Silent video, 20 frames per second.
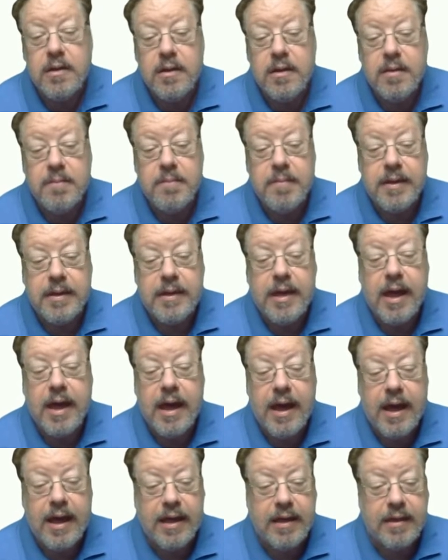
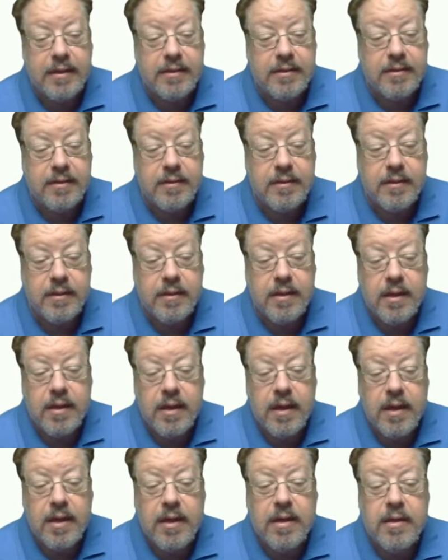Because
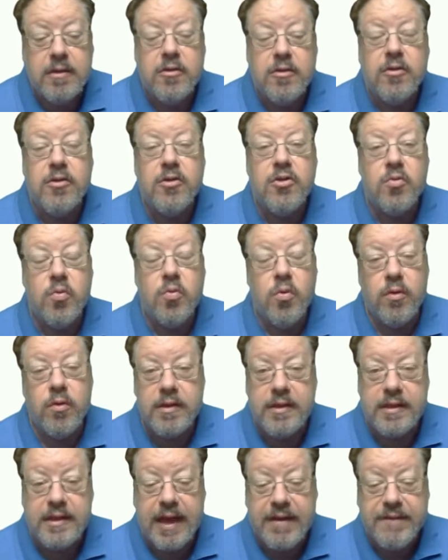to score
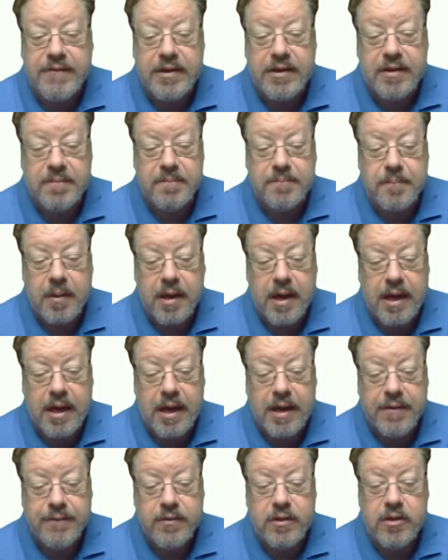7
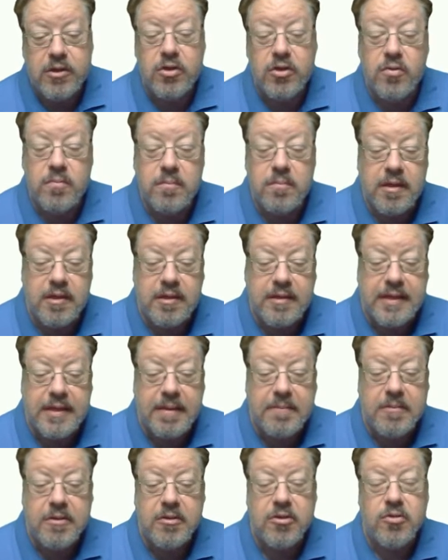above, you must
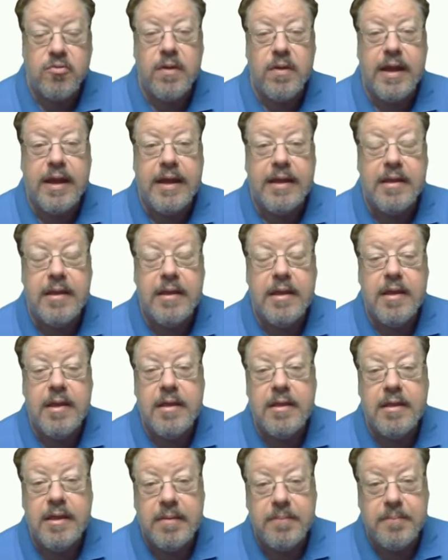demonstrate
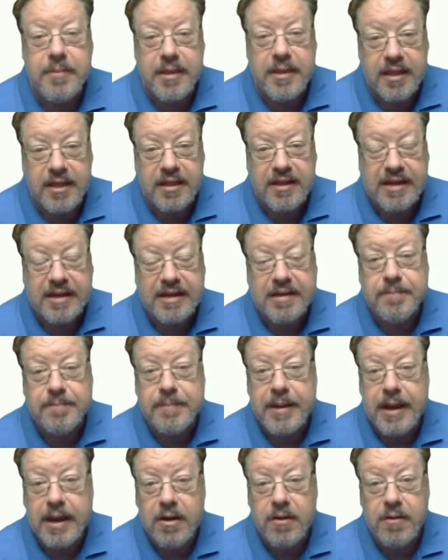the ability to
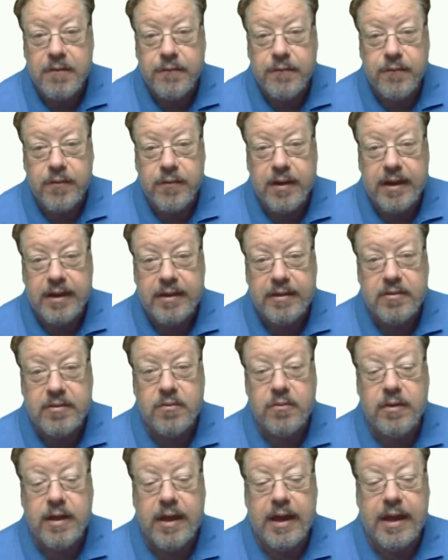paraphrase,
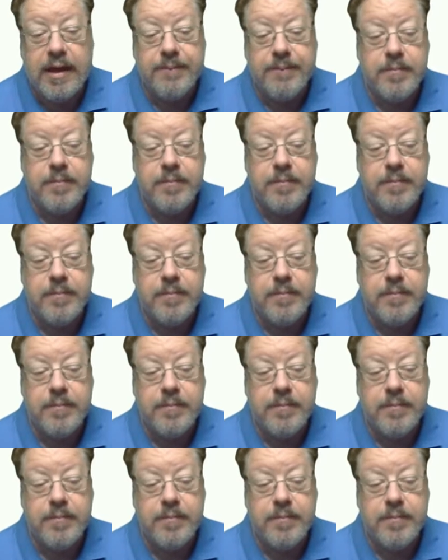okay?